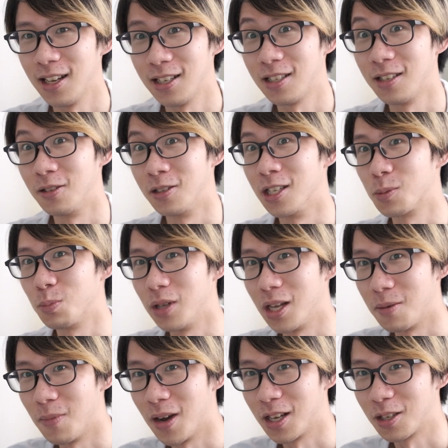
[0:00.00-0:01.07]
to
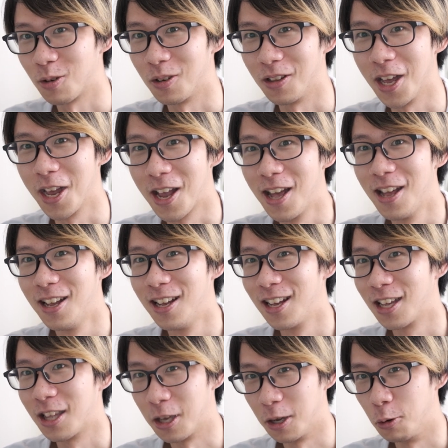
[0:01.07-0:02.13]
display my sort of like
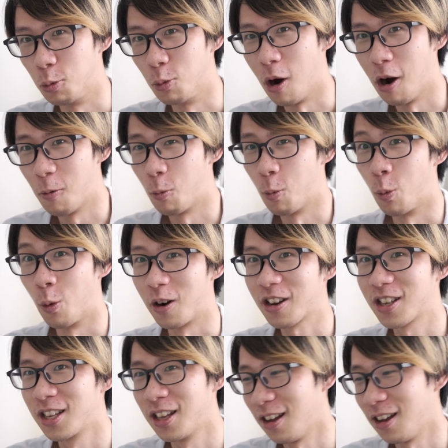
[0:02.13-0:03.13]
cute work